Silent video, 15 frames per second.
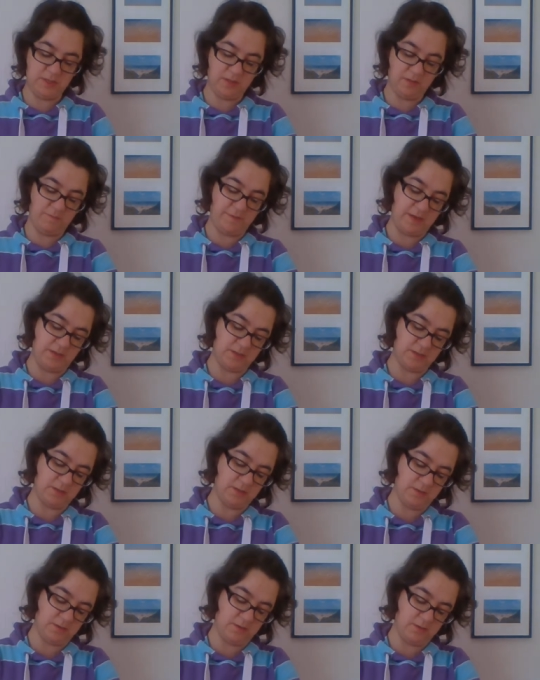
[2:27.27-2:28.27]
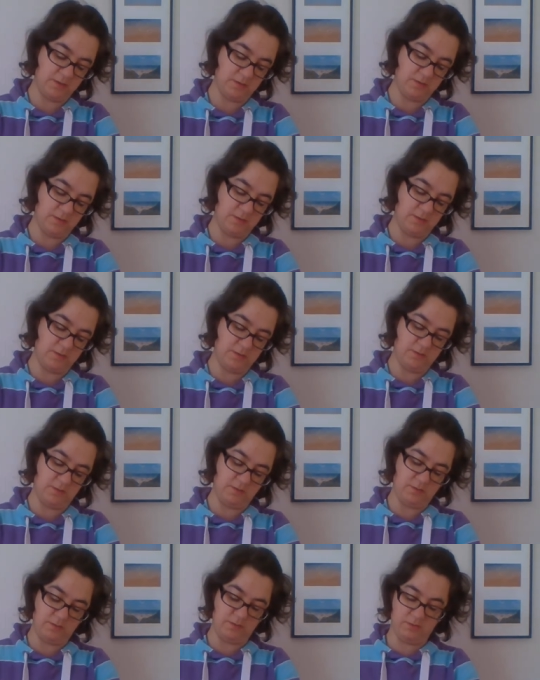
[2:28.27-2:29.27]
the face
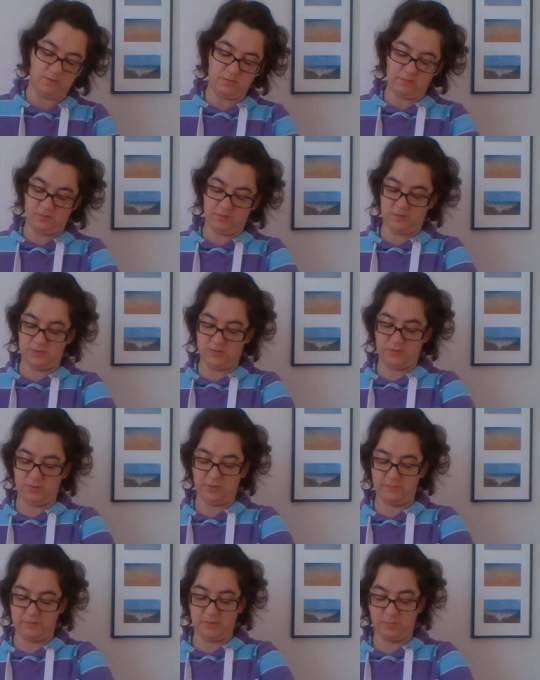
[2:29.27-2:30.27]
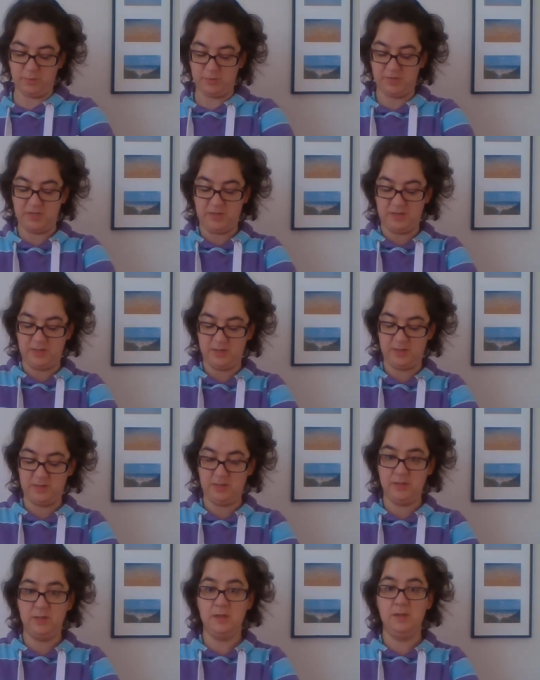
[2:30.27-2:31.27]
onto the toilet roll body.
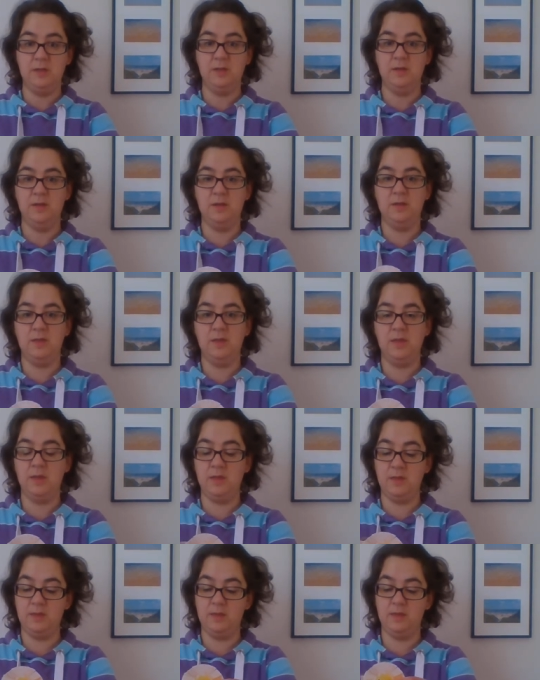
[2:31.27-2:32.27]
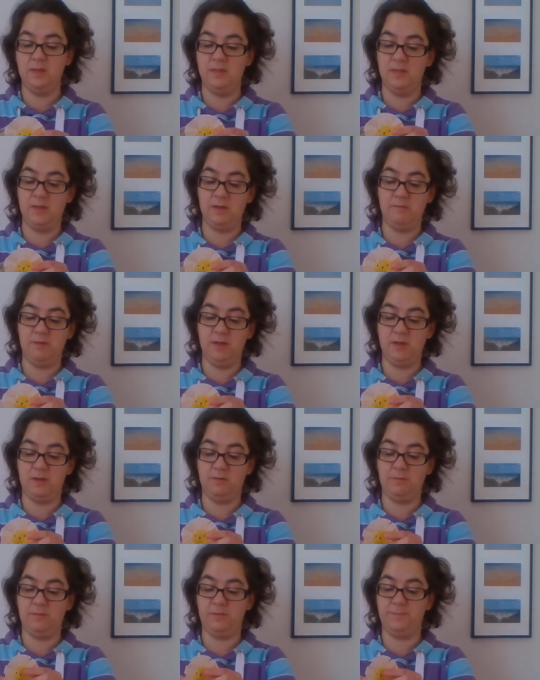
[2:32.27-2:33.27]
Okay, and there he
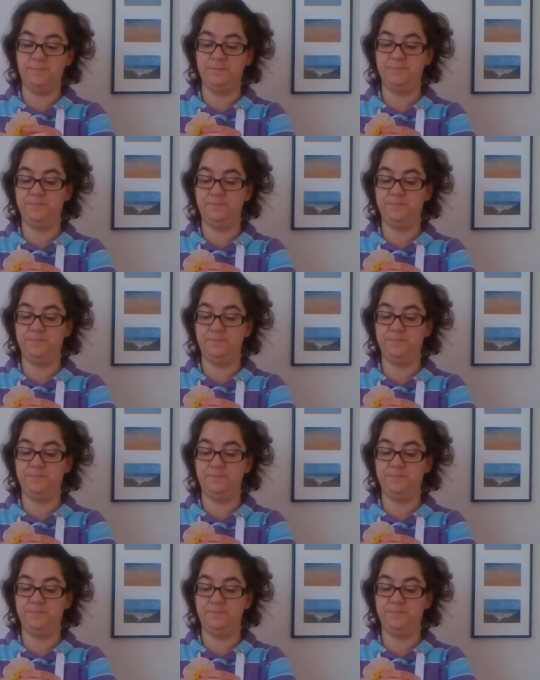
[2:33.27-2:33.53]
goes.